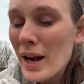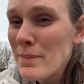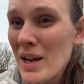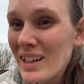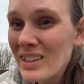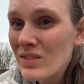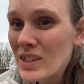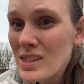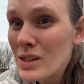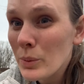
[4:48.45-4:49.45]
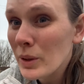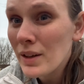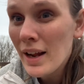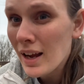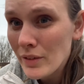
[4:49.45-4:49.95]
not convinced that we're
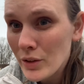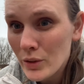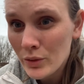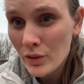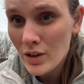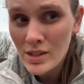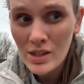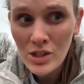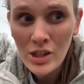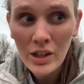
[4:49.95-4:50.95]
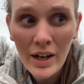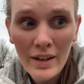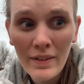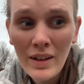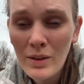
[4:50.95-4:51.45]
going to have another frost this year. I
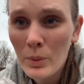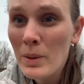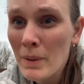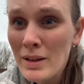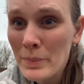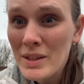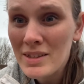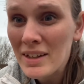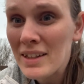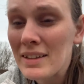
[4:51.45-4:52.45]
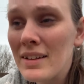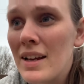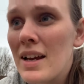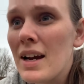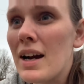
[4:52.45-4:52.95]
think we might be done.
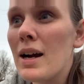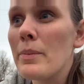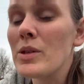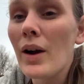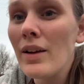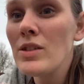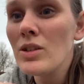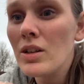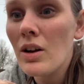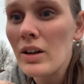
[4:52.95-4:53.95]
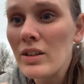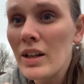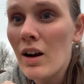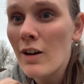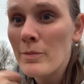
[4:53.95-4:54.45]
So I've started
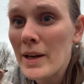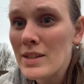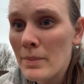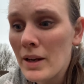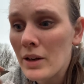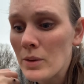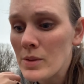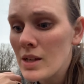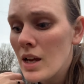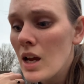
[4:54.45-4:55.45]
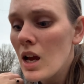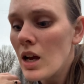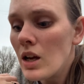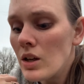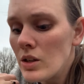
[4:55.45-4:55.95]
hardening off my tomatoes.
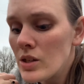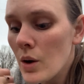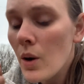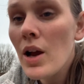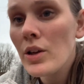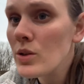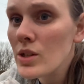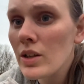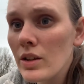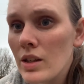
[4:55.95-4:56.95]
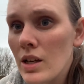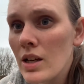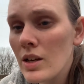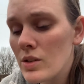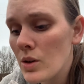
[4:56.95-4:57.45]
So we'll start
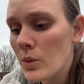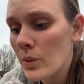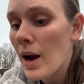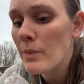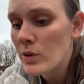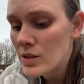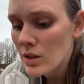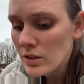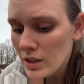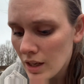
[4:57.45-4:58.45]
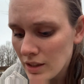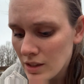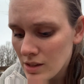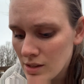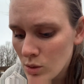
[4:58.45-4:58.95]
the
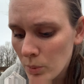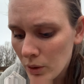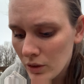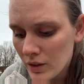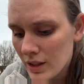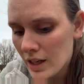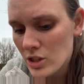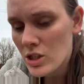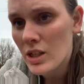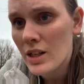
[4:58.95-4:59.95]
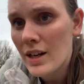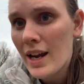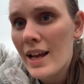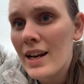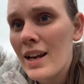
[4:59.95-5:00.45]
onions super early next year,
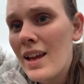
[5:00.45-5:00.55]
and